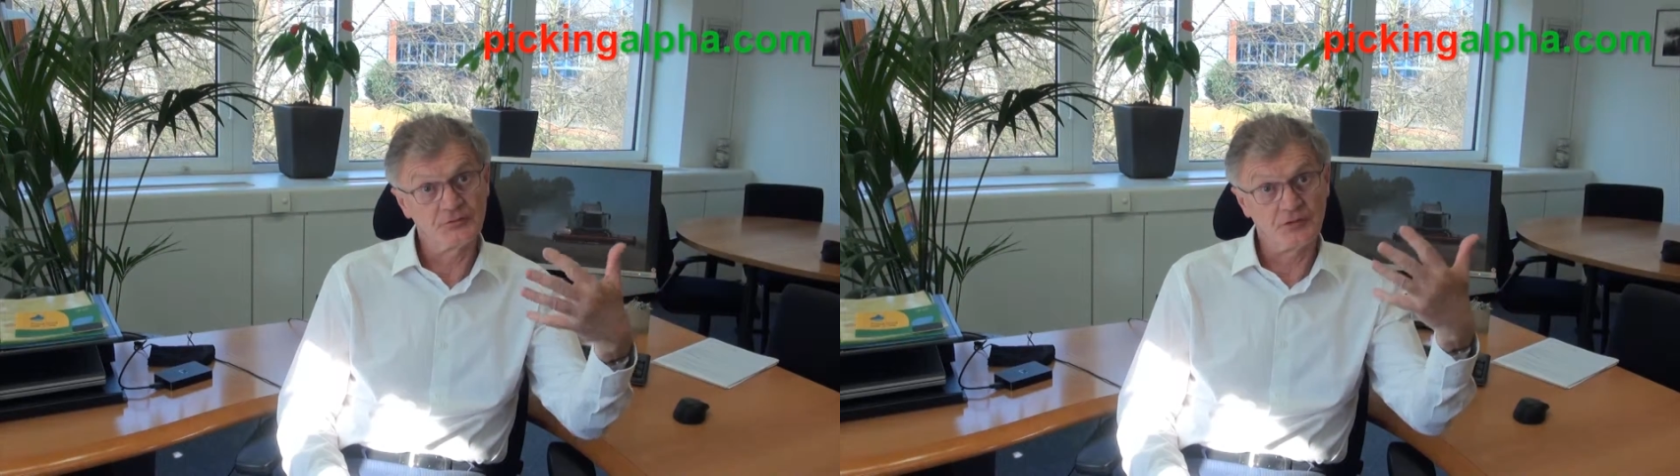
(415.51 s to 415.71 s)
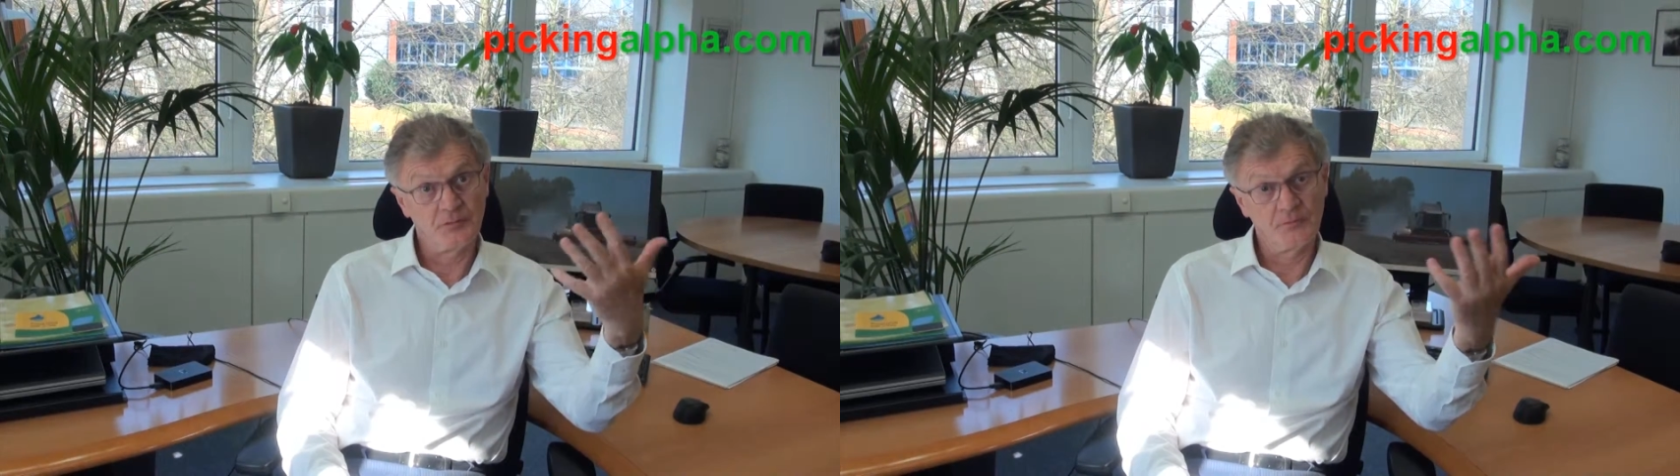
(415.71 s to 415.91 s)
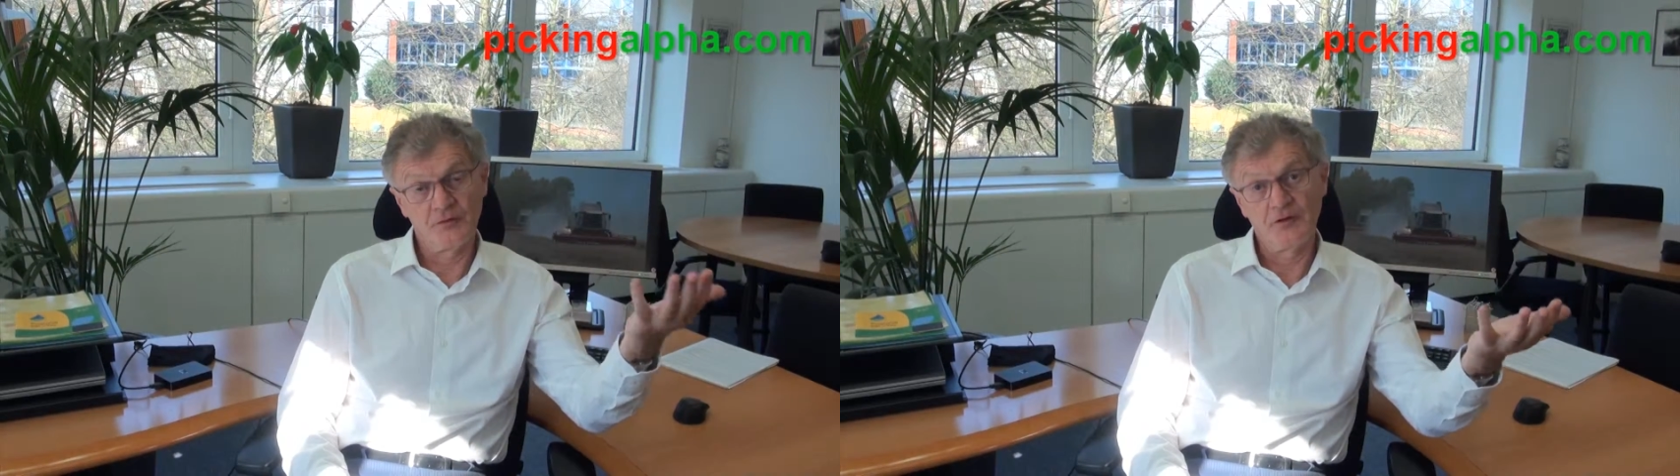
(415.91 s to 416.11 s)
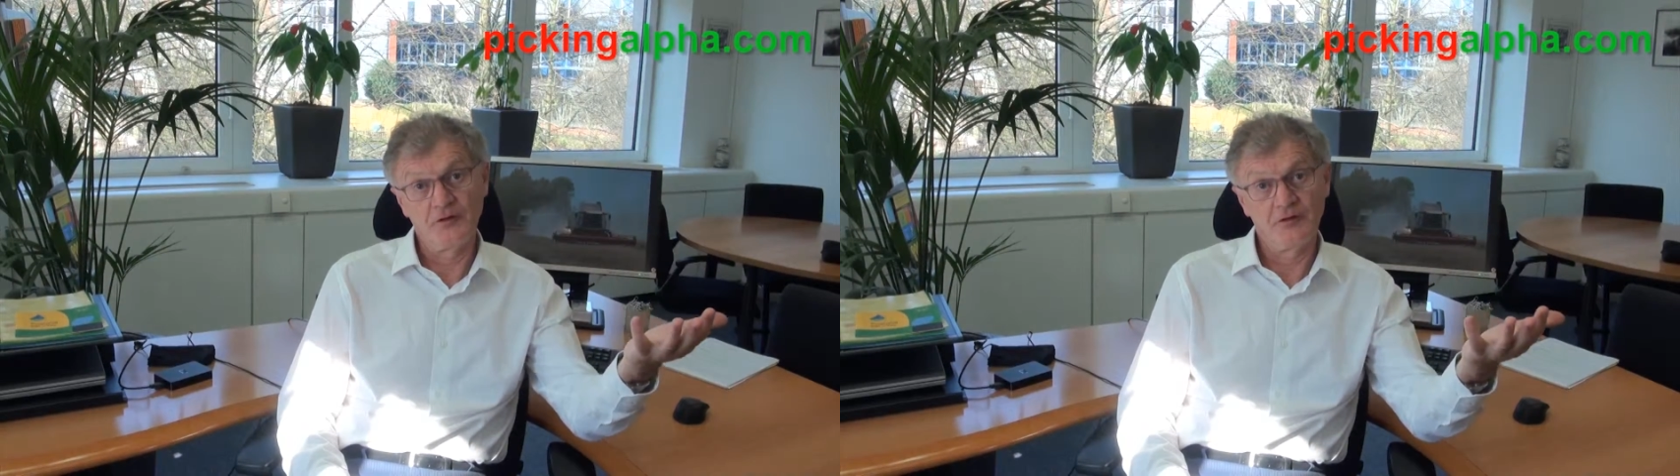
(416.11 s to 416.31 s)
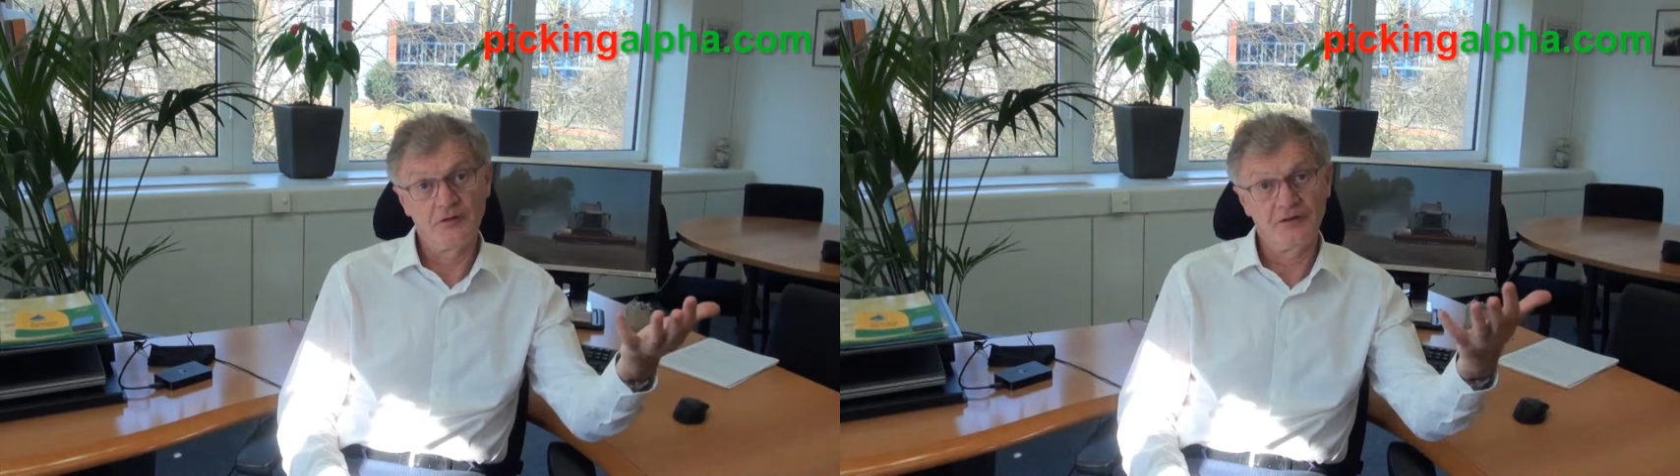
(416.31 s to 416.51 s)
from
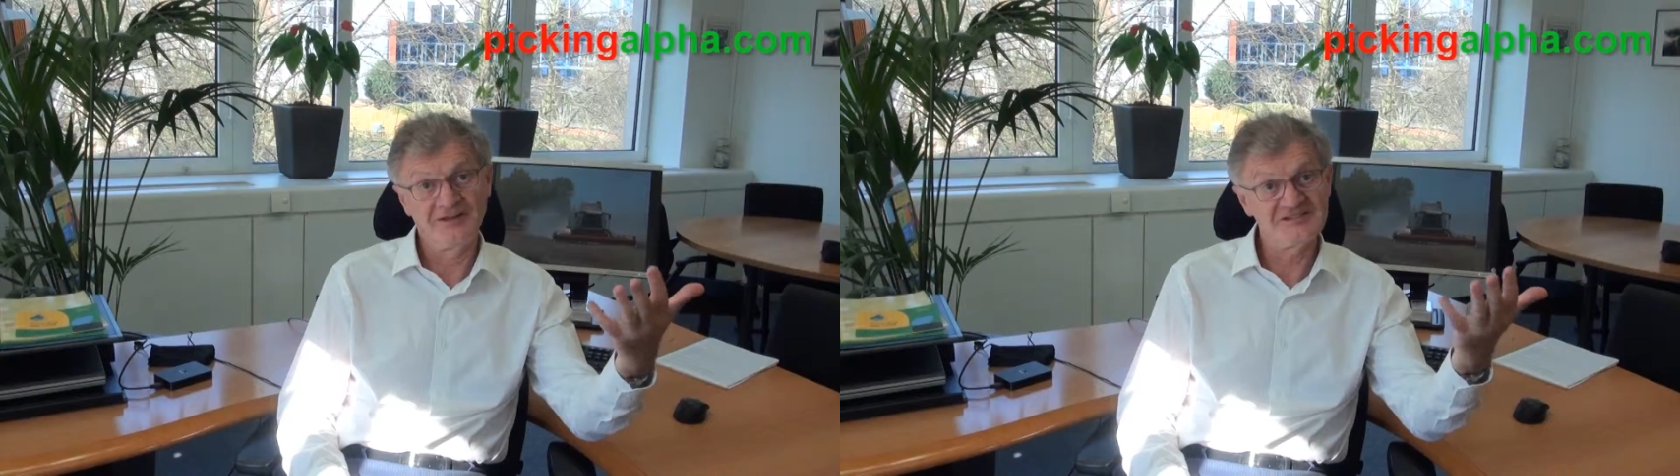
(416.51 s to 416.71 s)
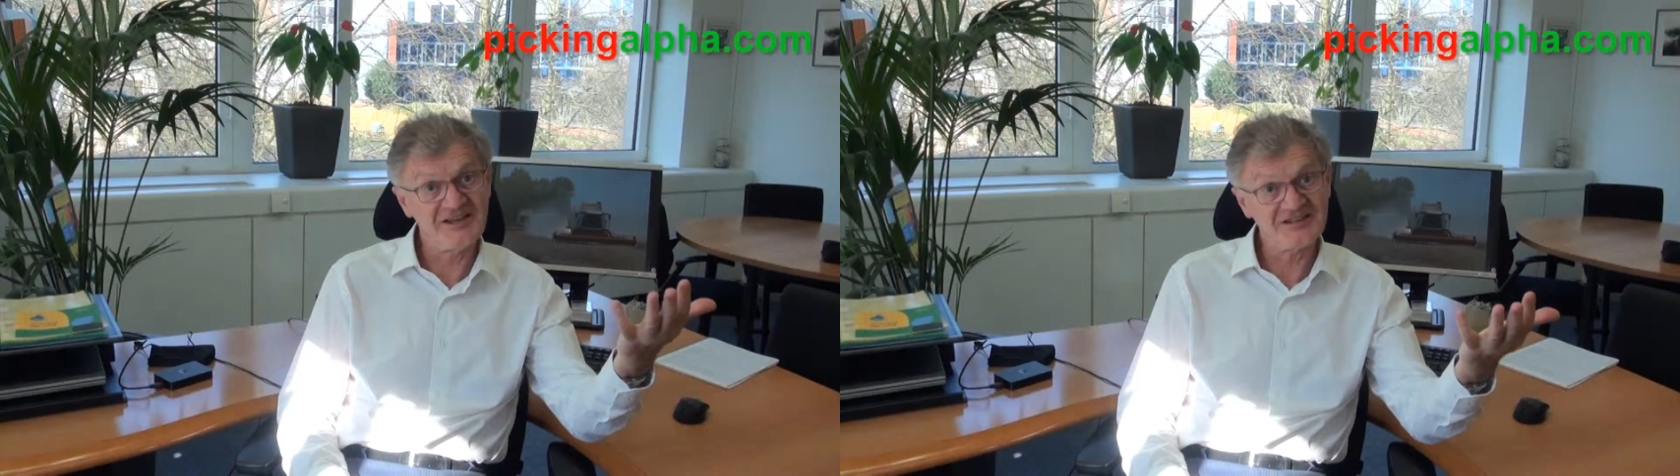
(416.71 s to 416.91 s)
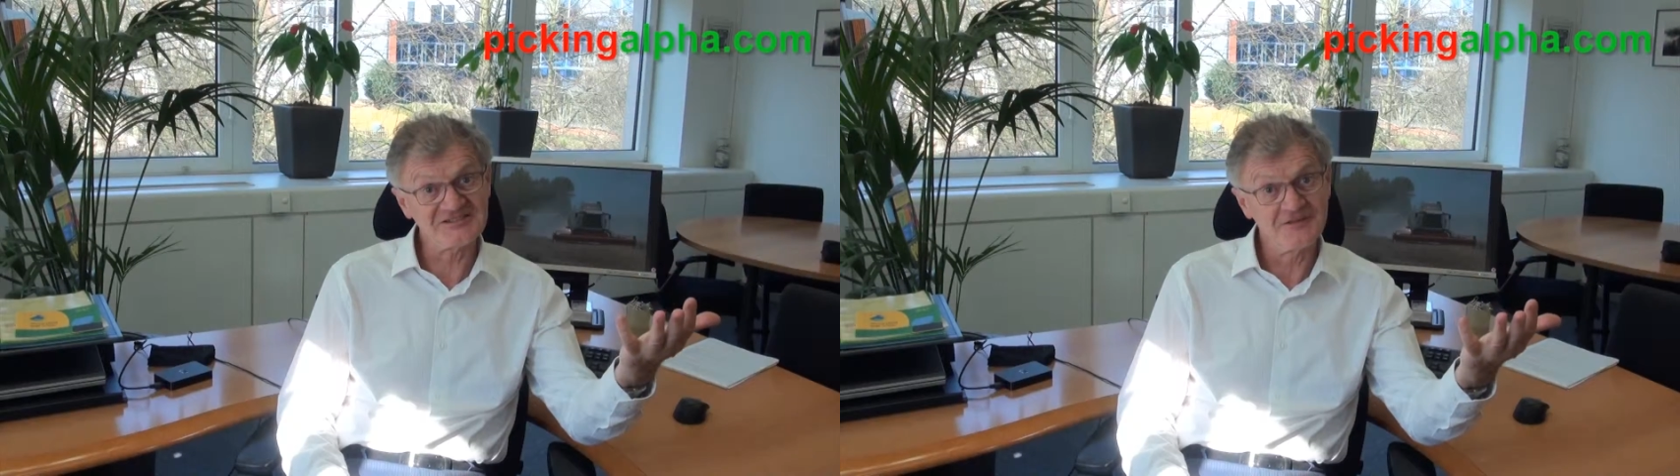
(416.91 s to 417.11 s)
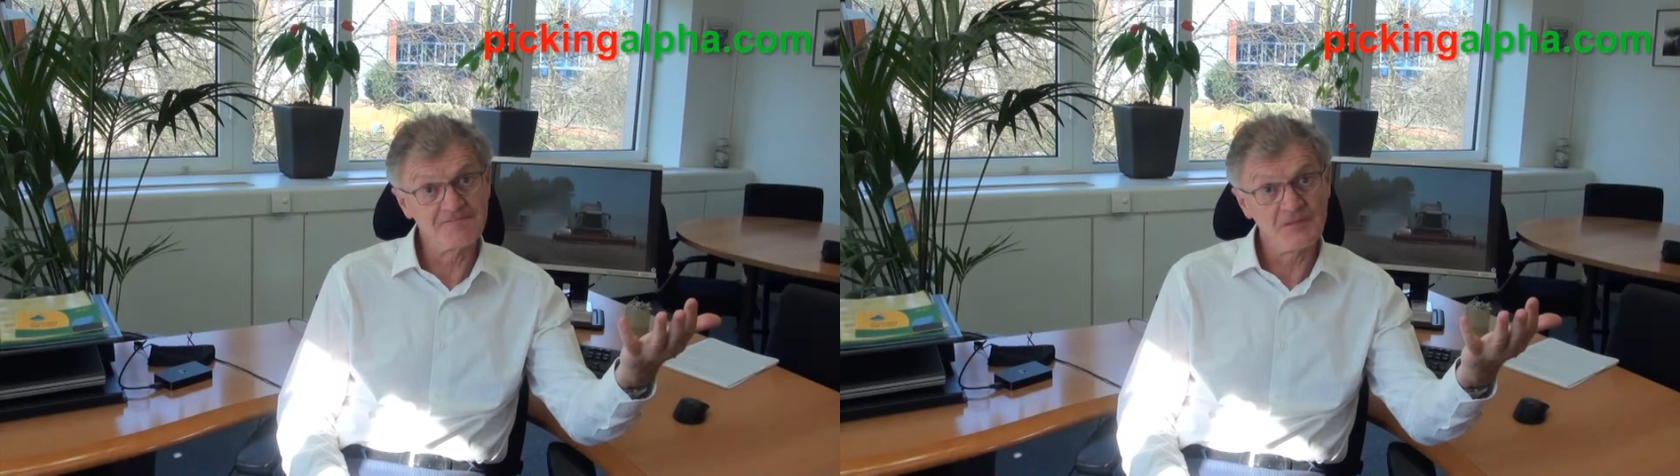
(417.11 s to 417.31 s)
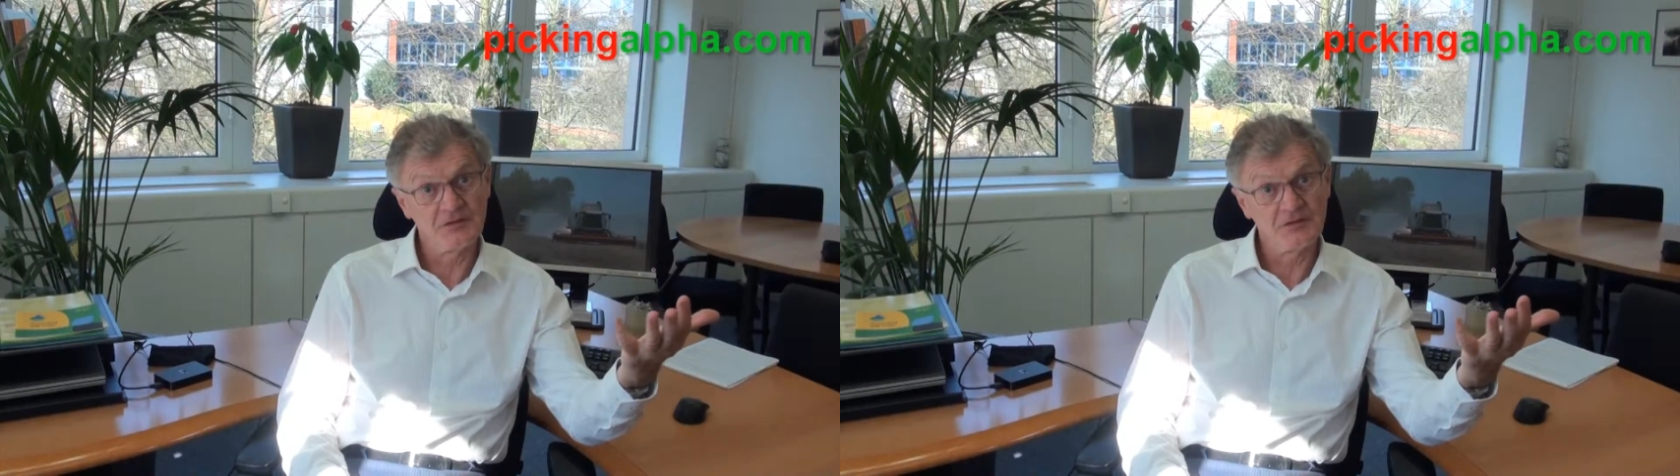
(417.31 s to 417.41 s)
insects.